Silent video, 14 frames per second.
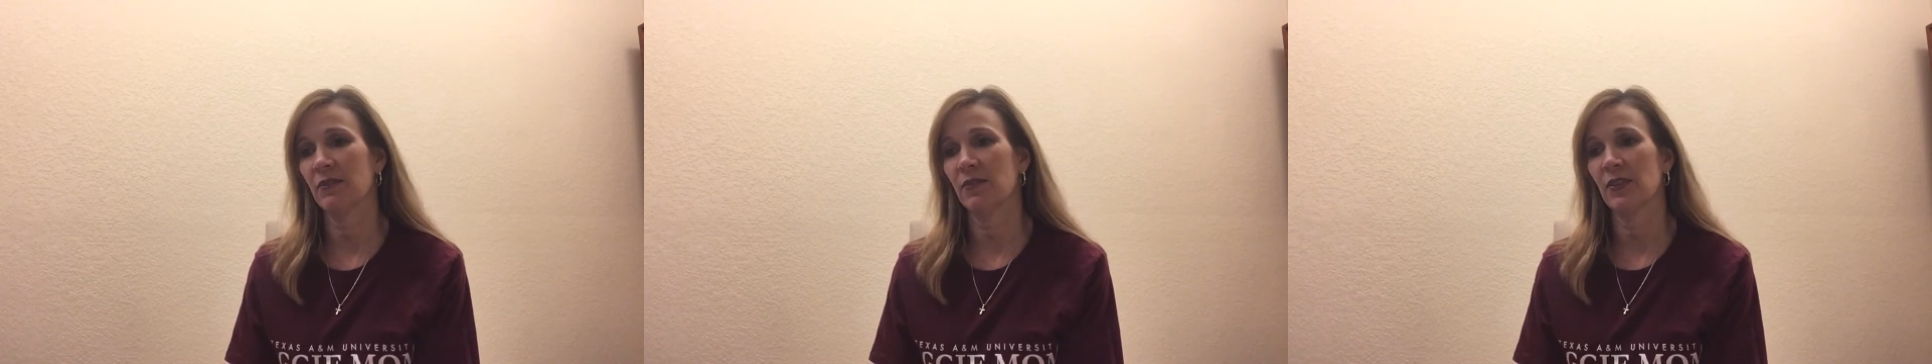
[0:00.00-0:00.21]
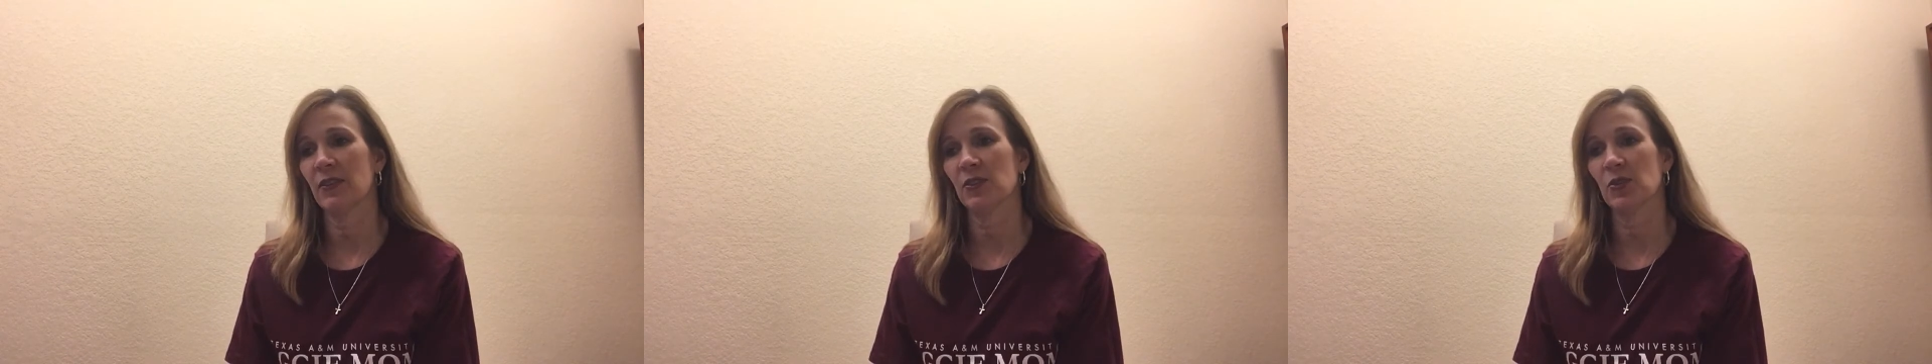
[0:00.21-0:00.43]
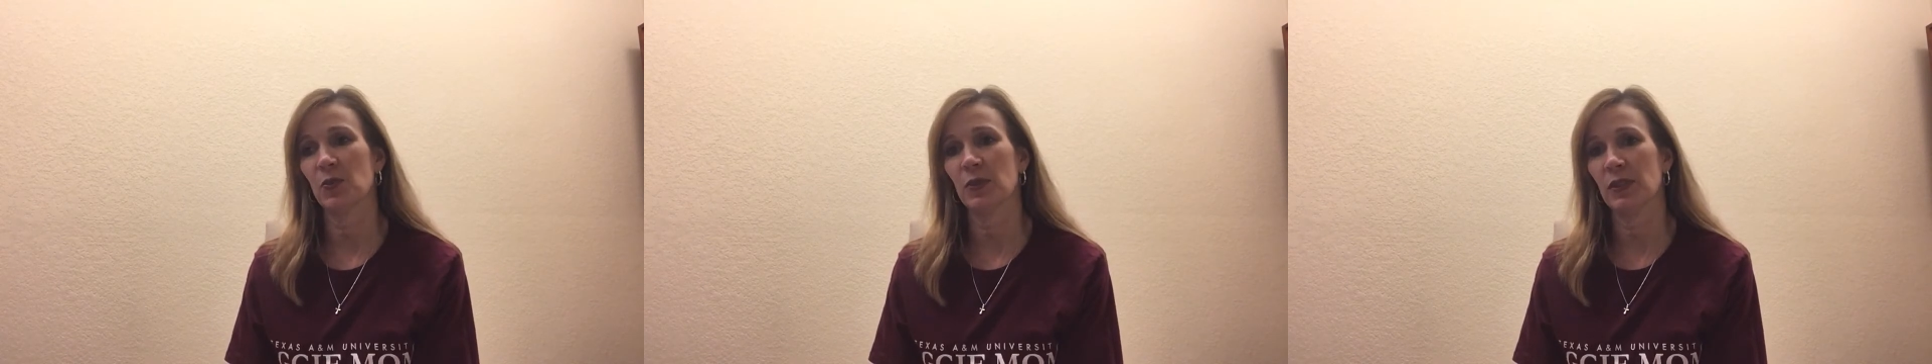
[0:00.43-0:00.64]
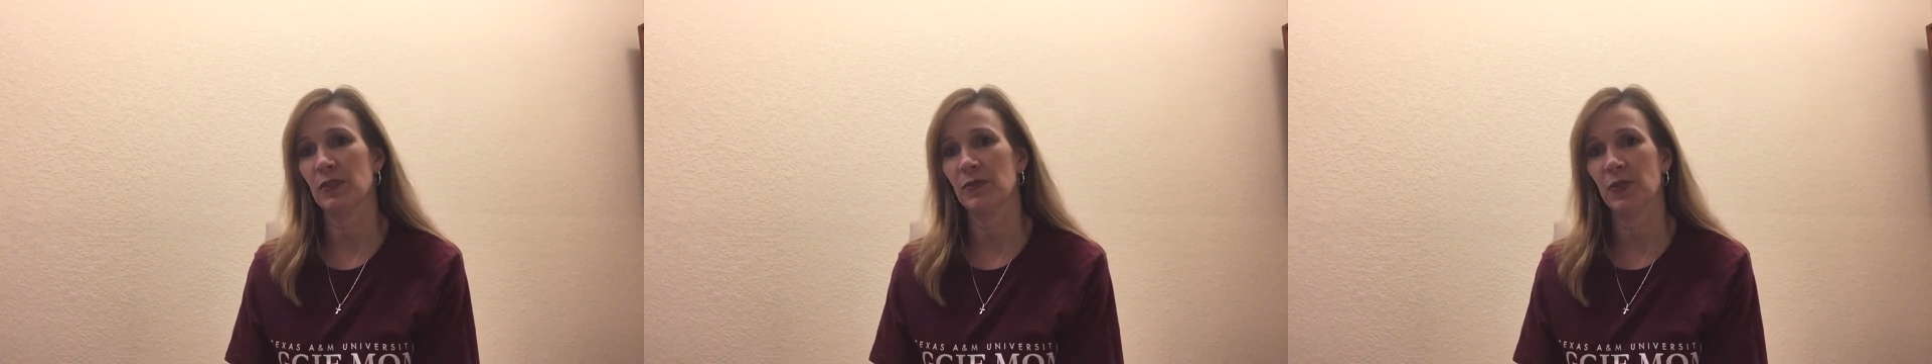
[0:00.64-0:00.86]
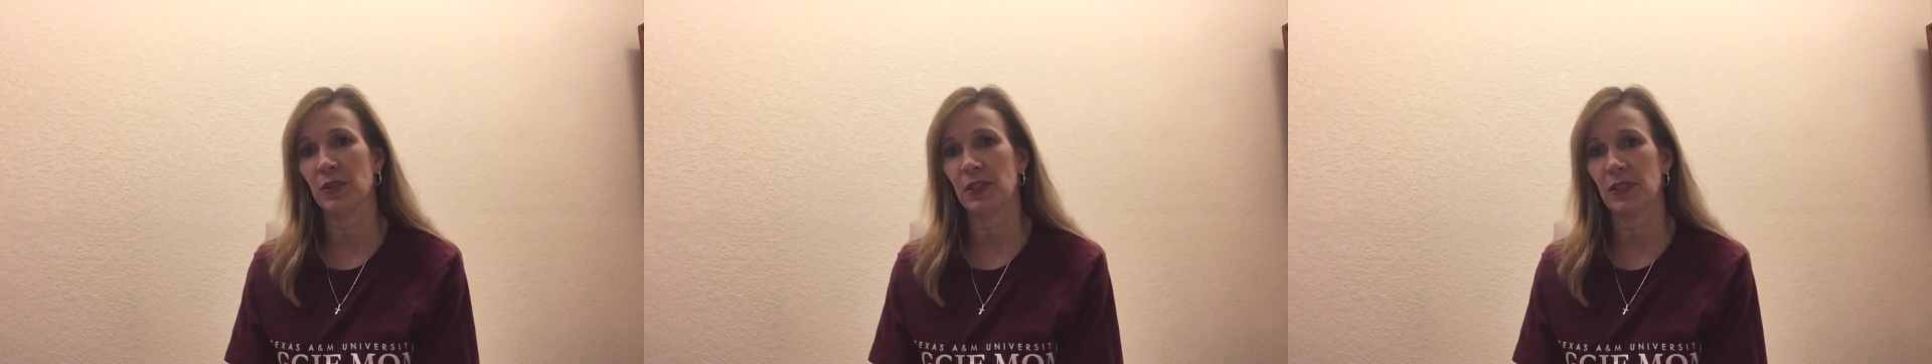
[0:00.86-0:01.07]
for
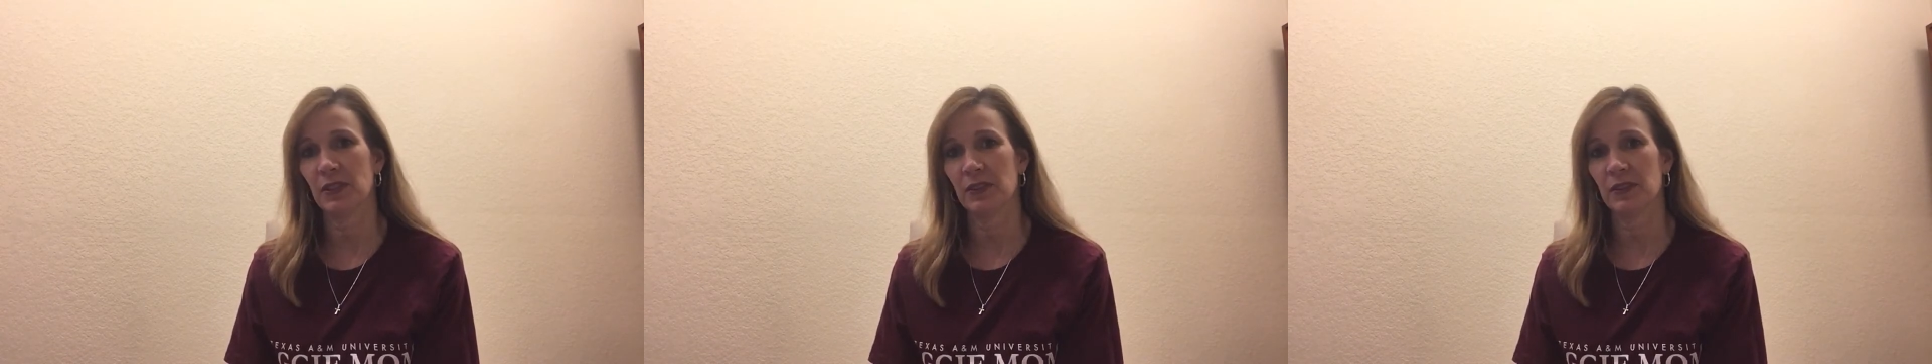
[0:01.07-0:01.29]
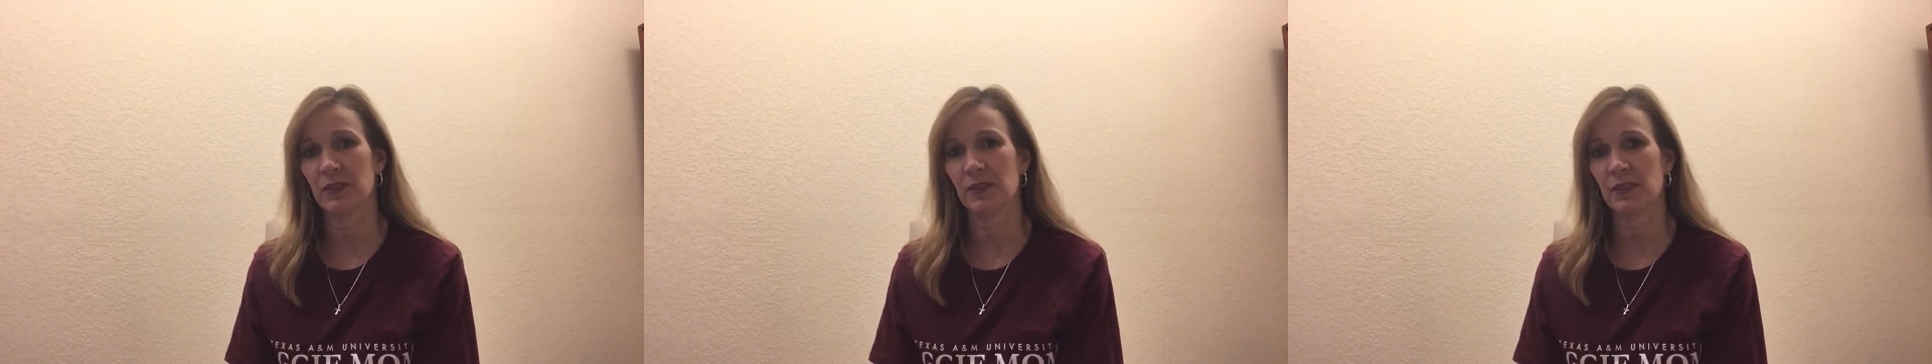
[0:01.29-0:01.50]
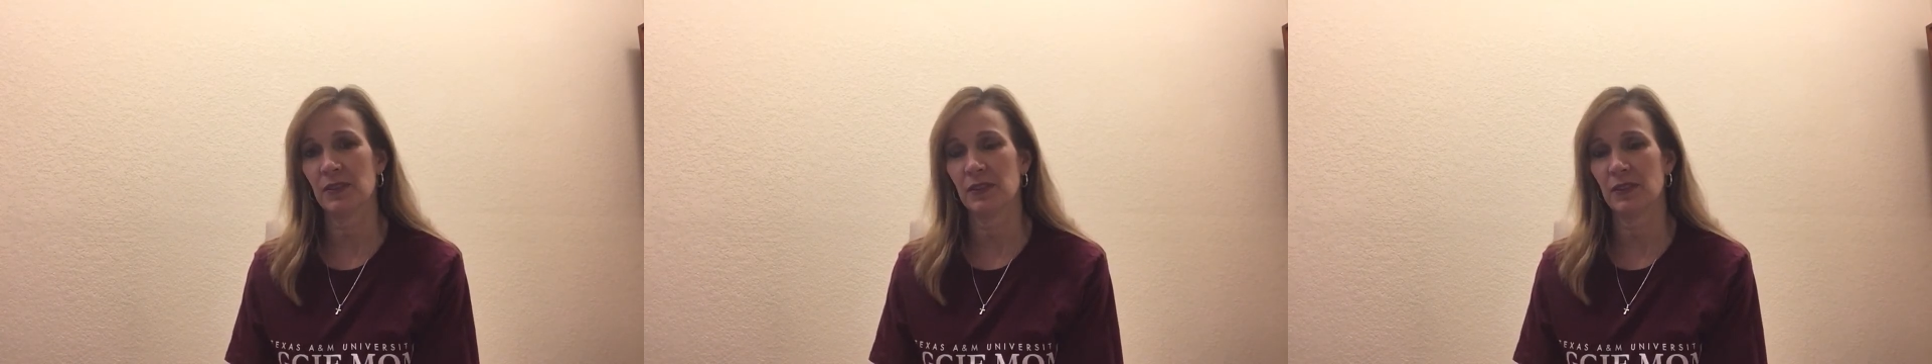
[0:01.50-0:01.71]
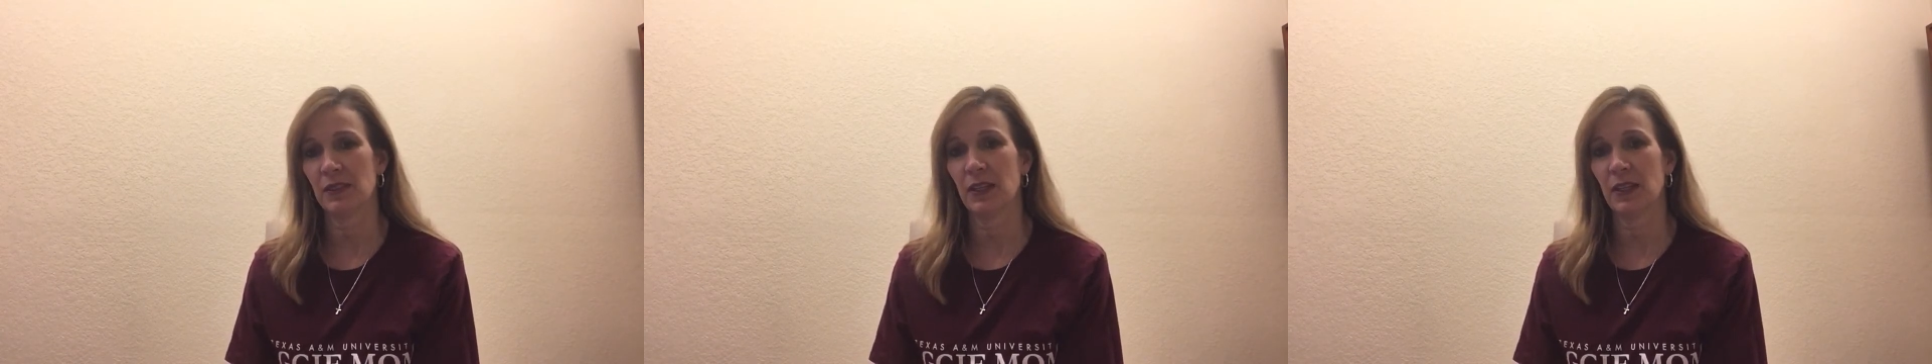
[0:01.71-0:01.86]
24 years,